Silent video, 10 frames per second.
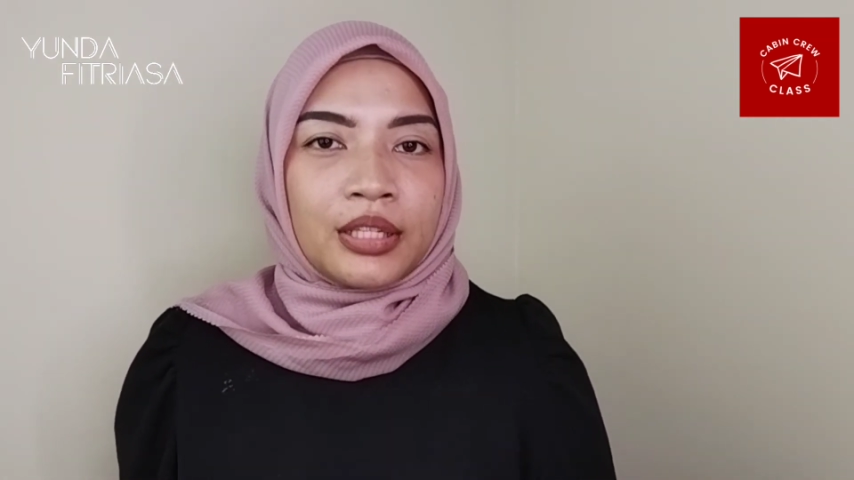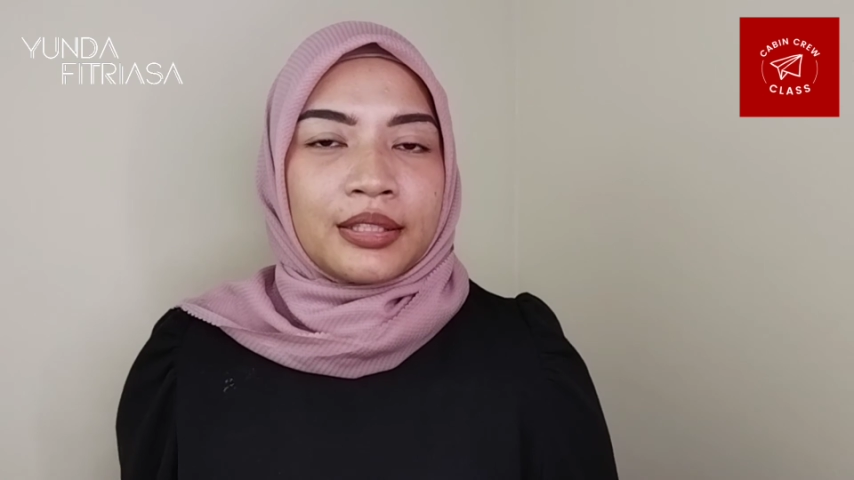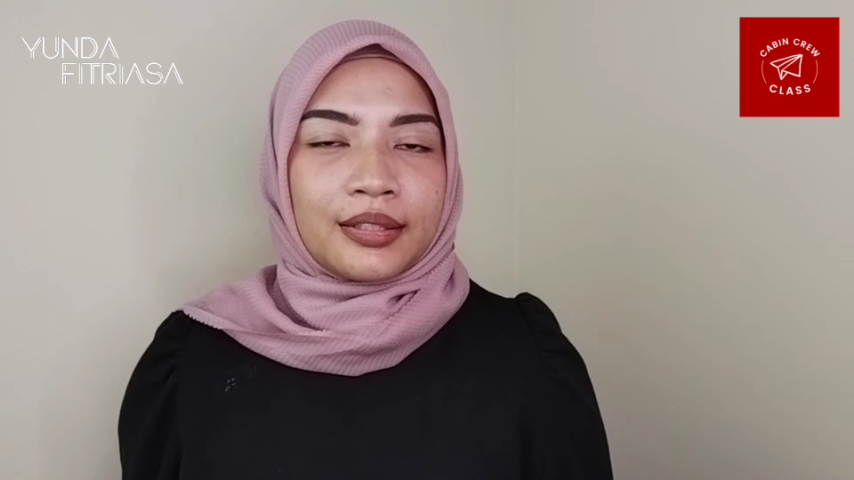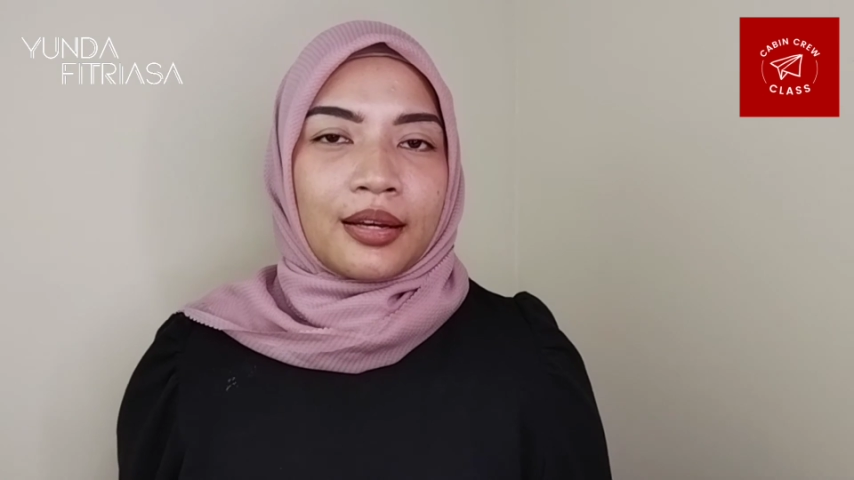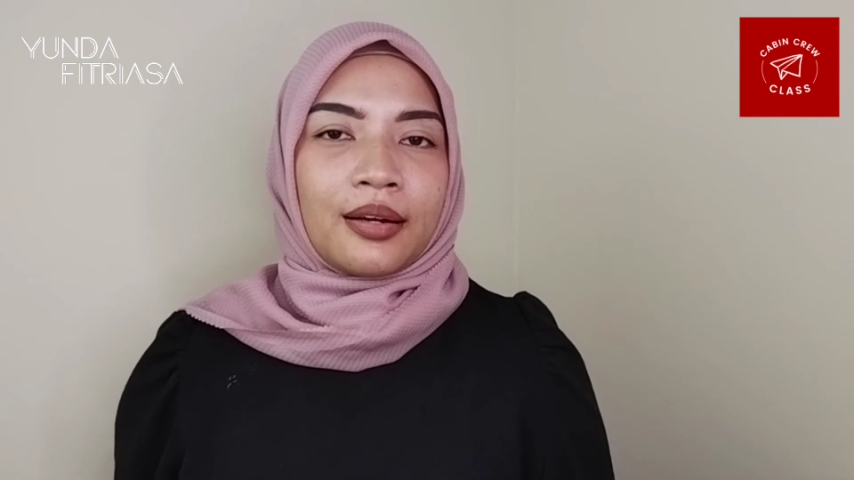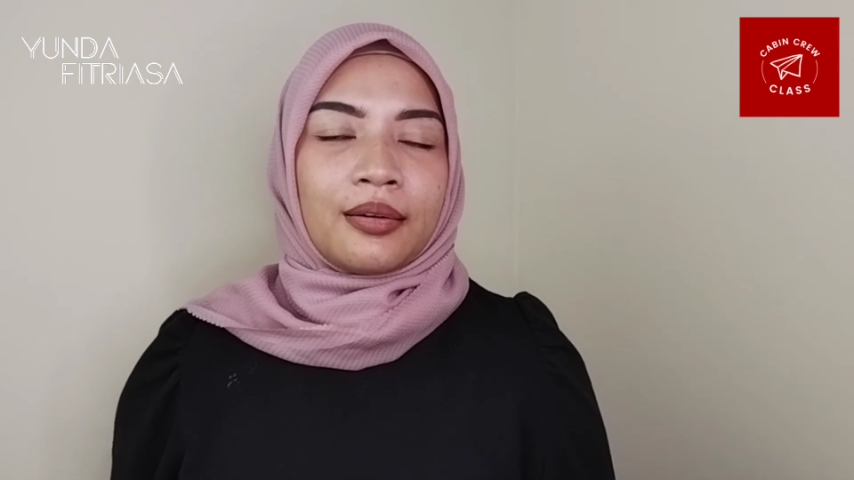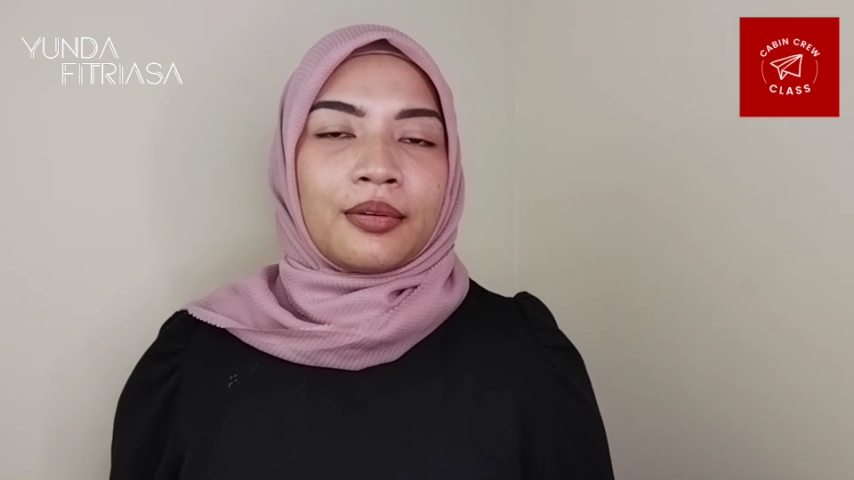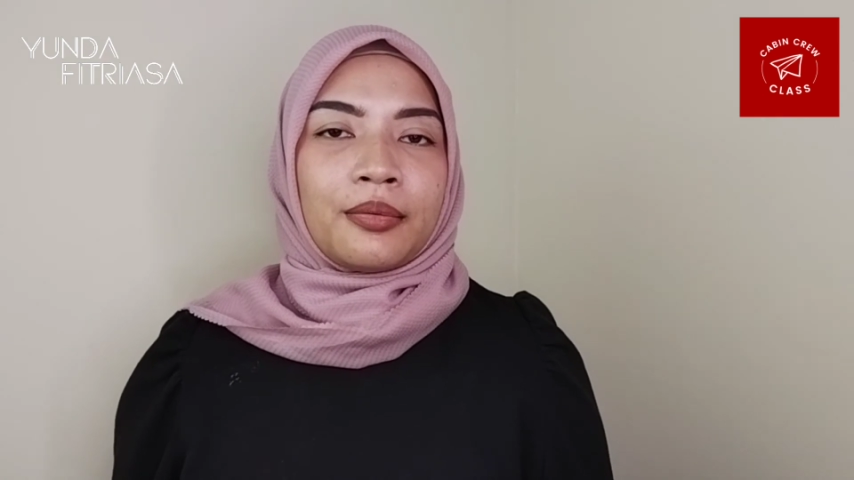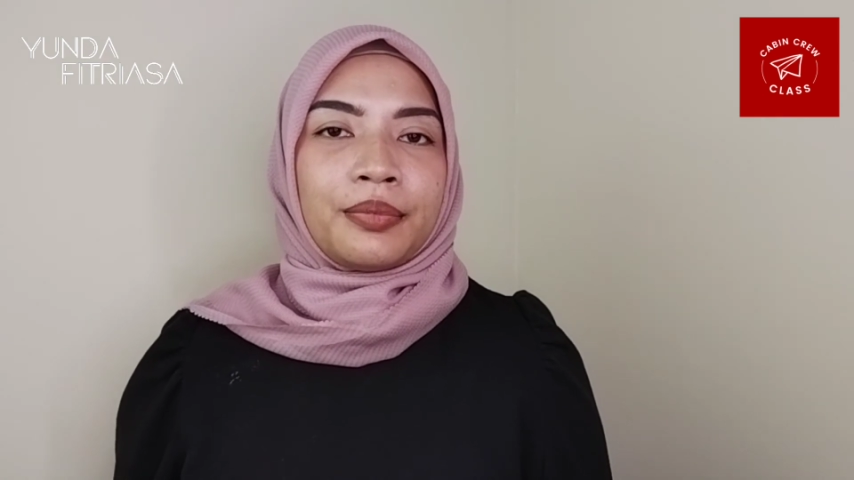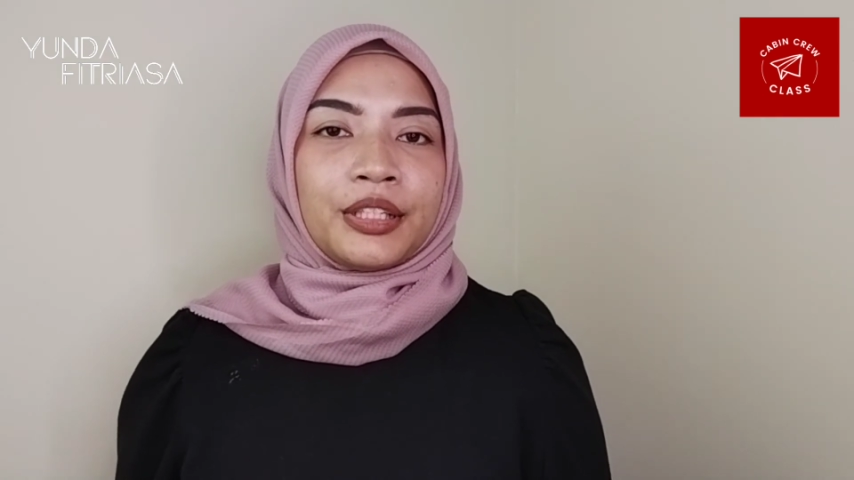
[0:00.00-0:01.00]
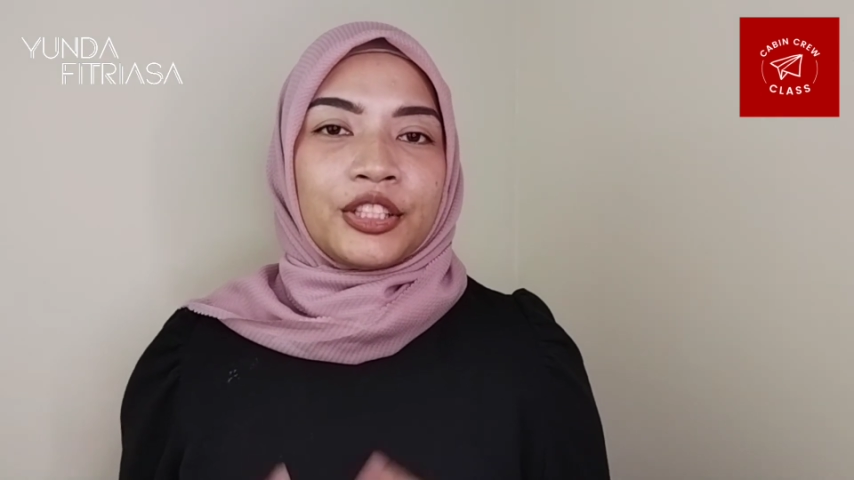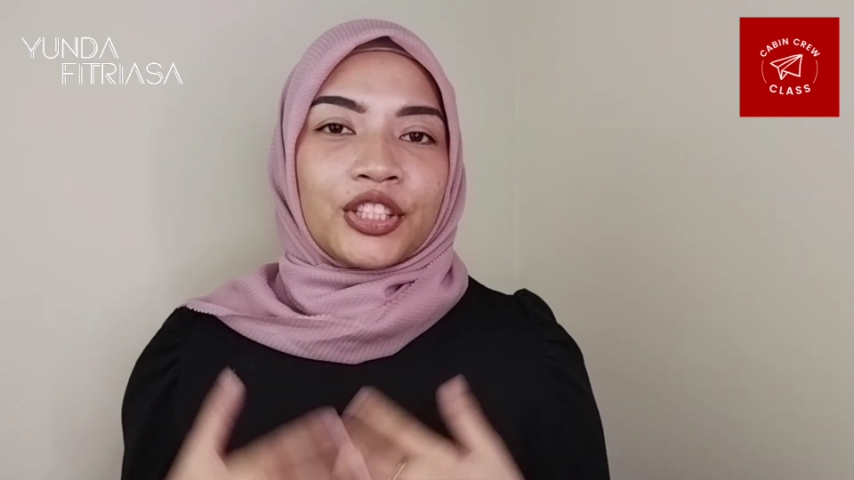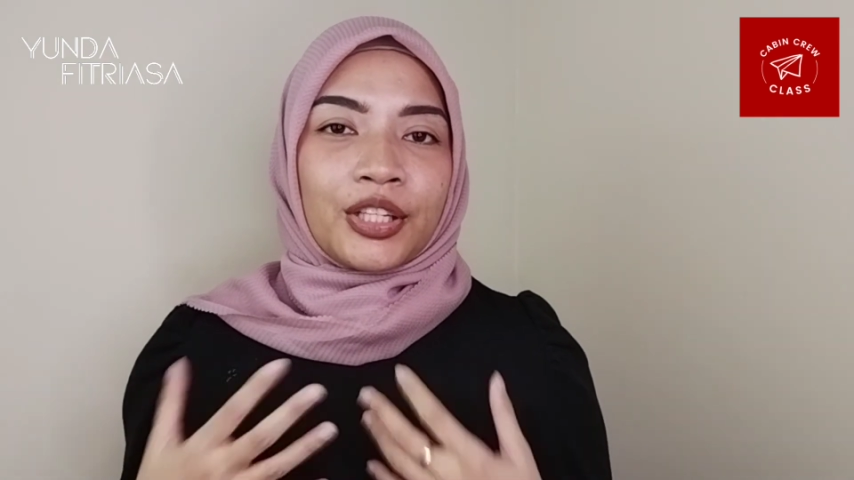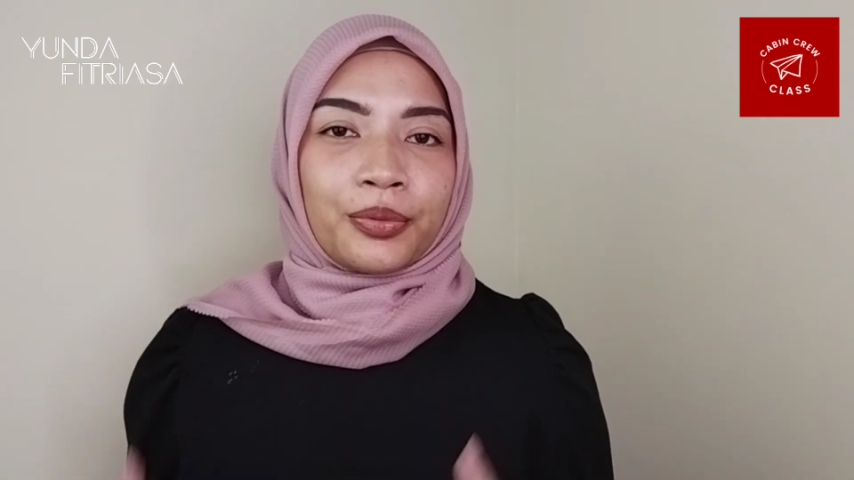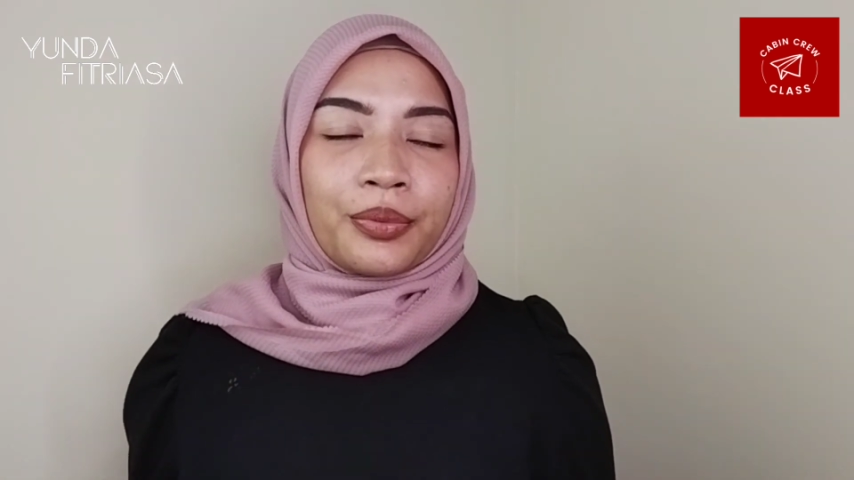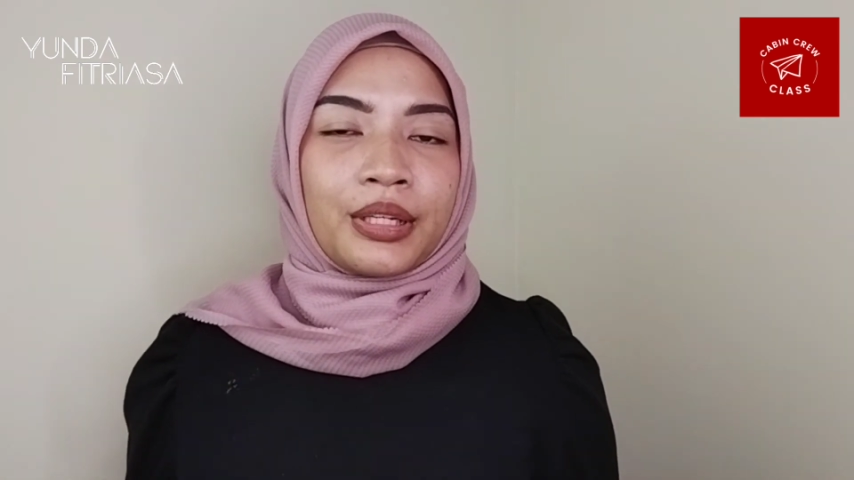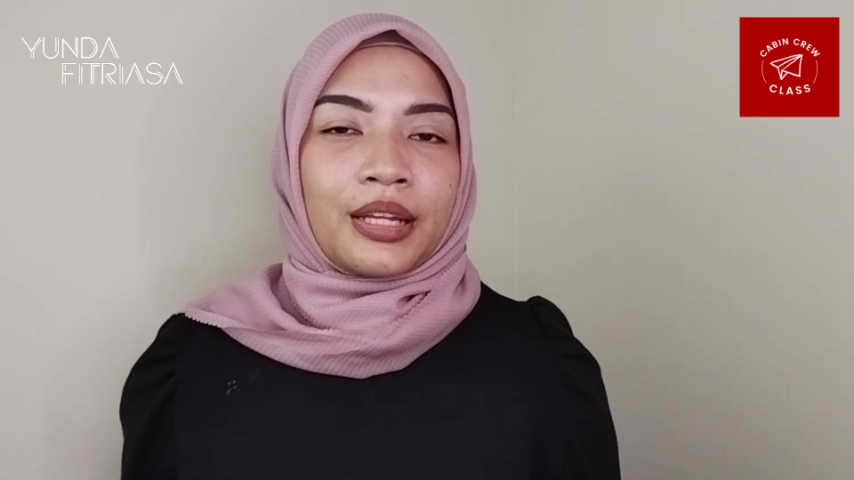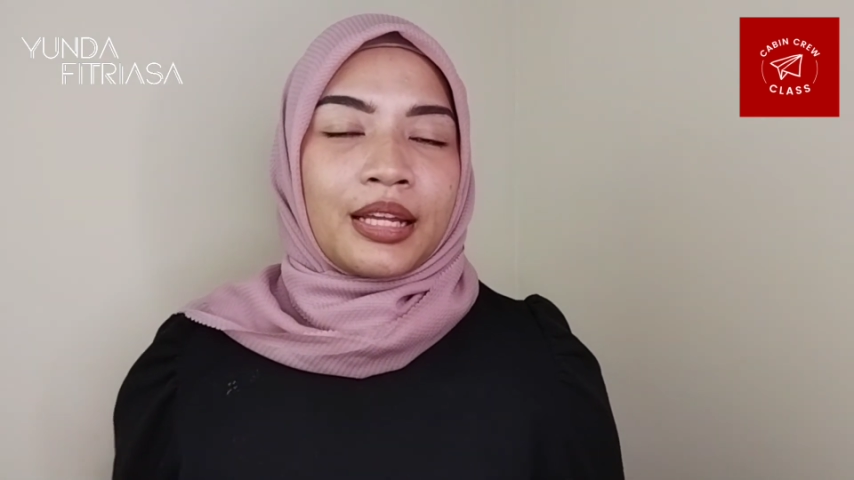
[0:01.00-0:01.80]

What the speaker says: So be genuine